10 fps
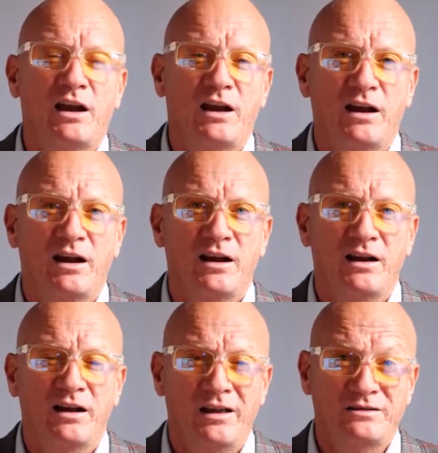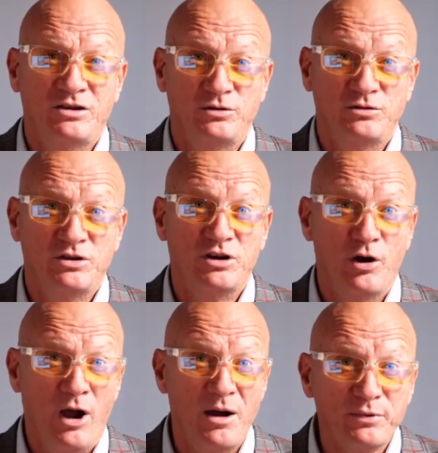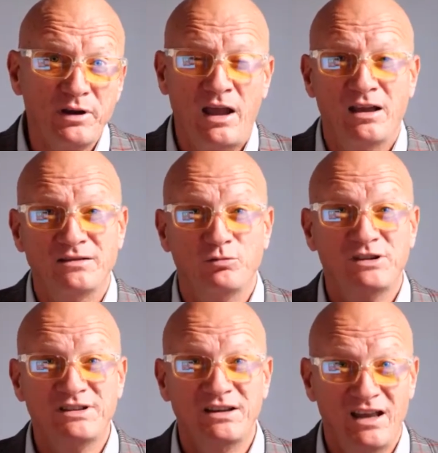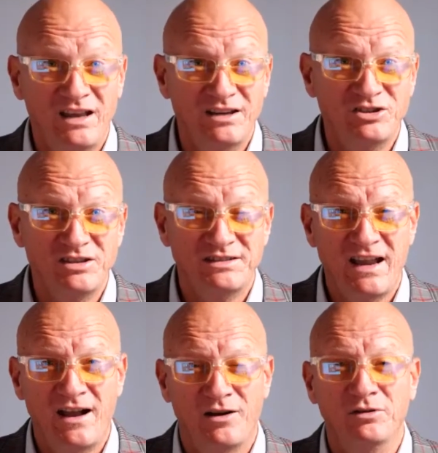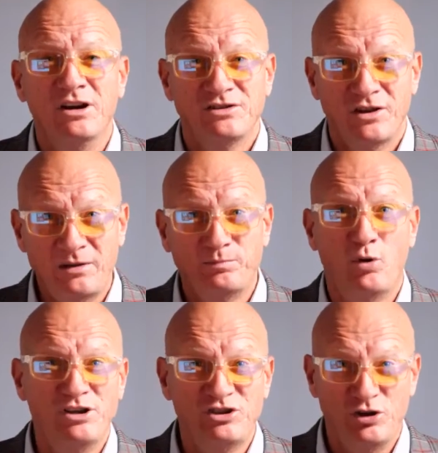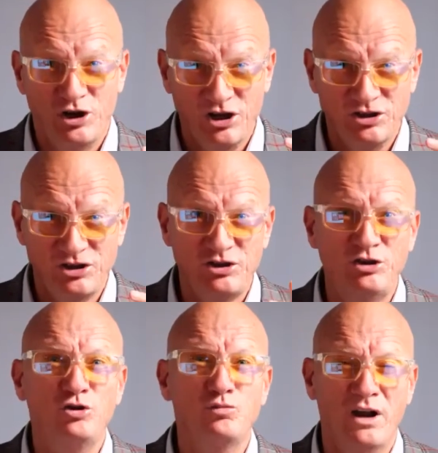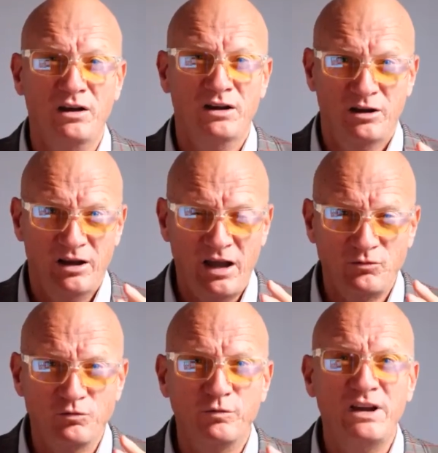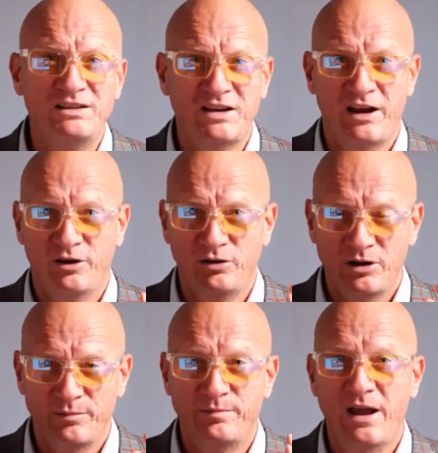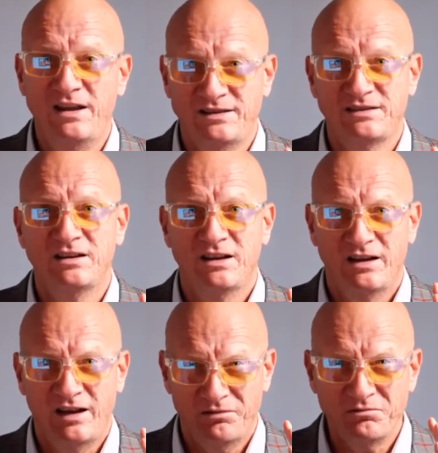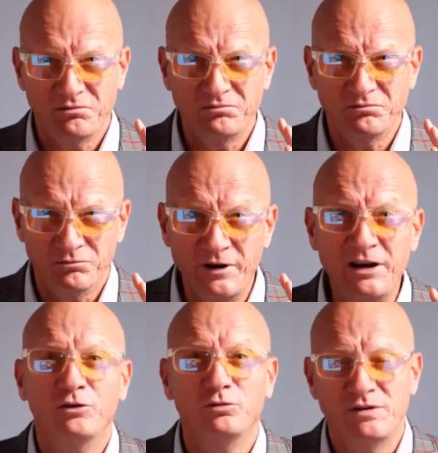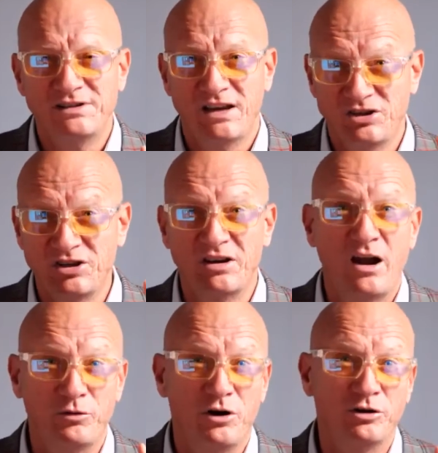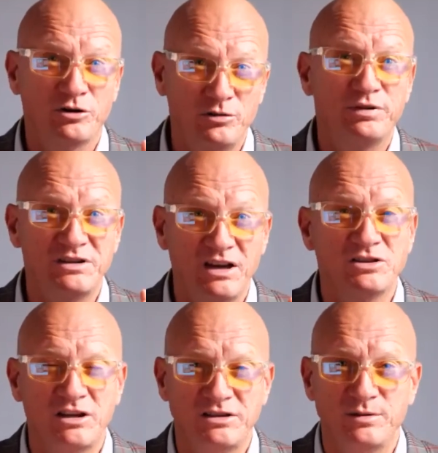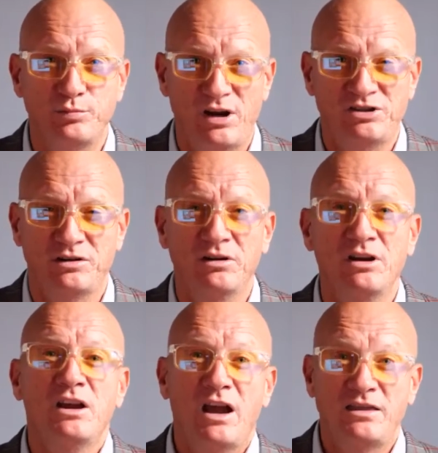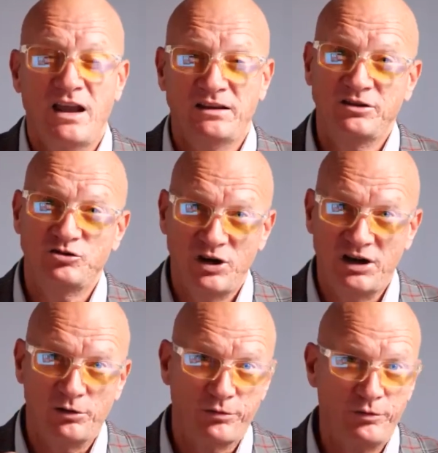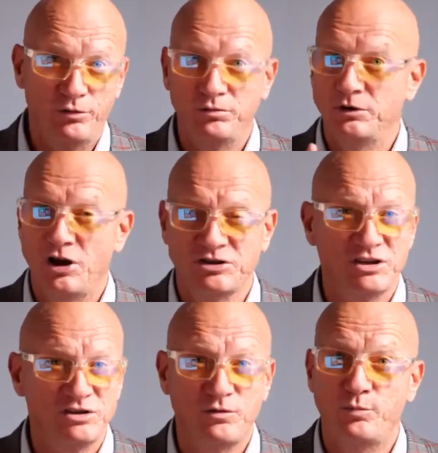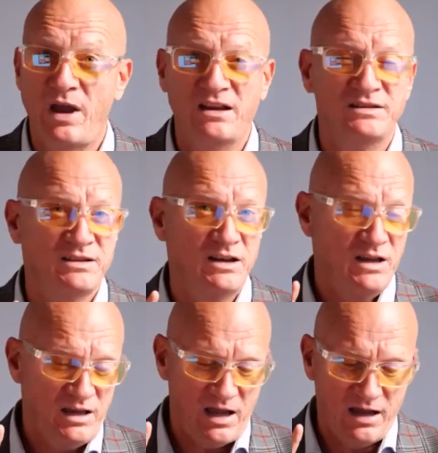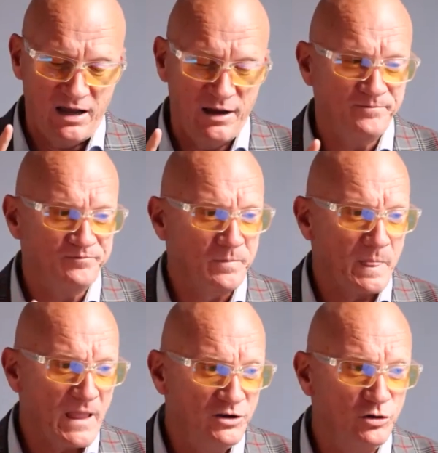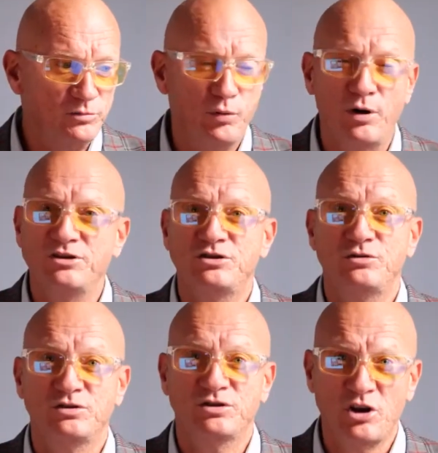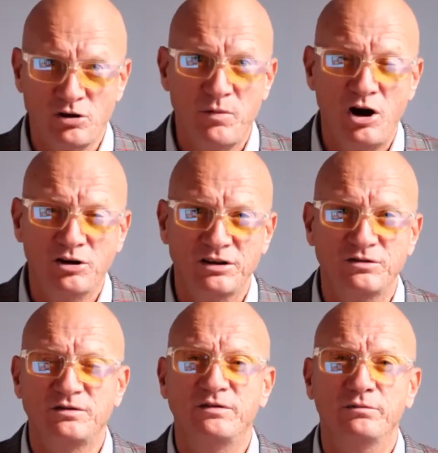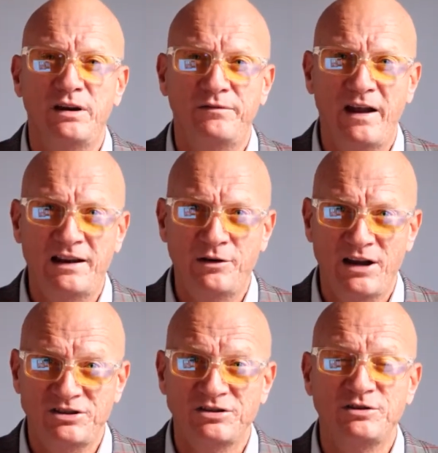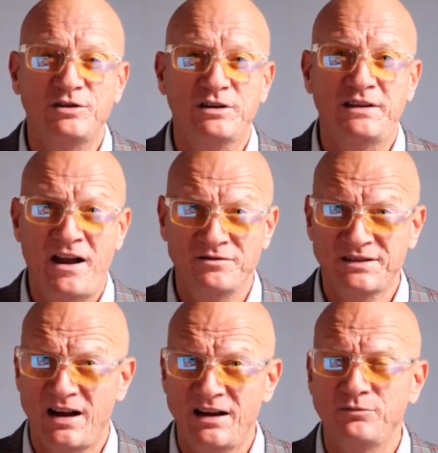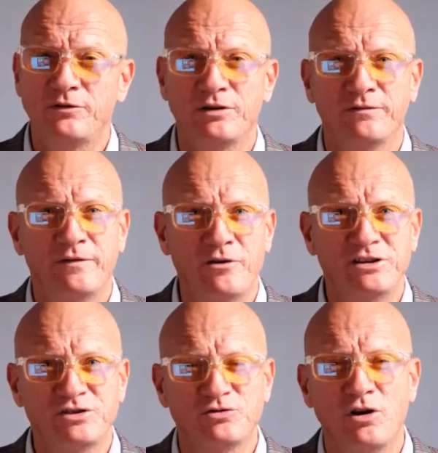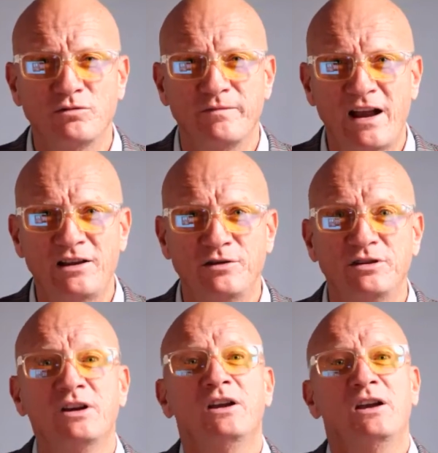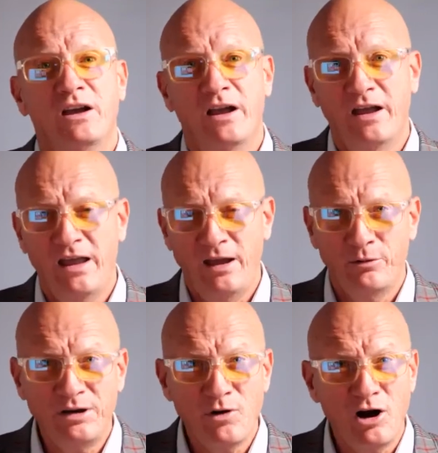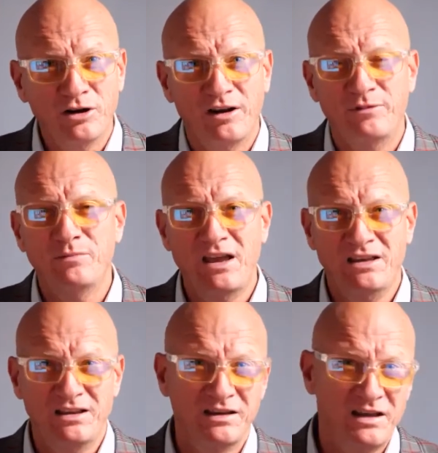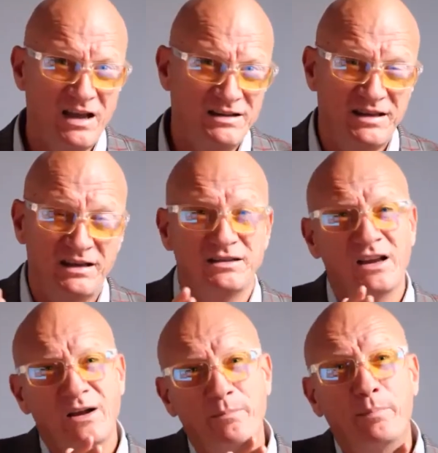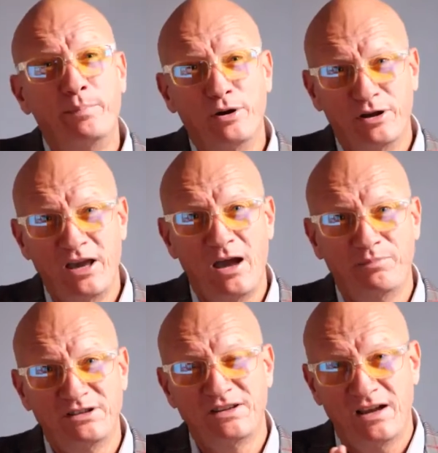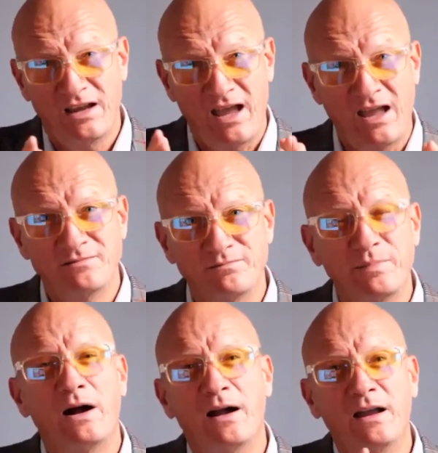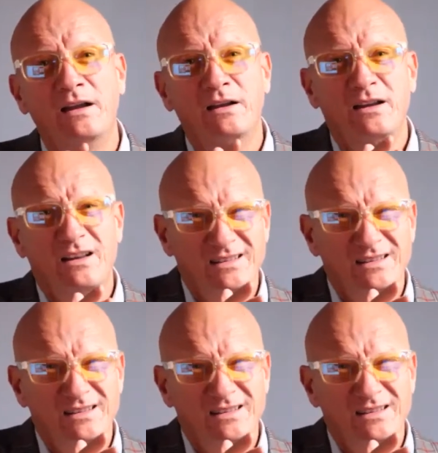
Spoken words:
to go up, and we're seeing energies down. So that points to consumer and retail-based real recession, I would argue, potentially depression. And that can trickle through losses through banks. It could point to stock market revaluations to the downside. We've got a very strong valued equity market. I've been making the case that per capita and by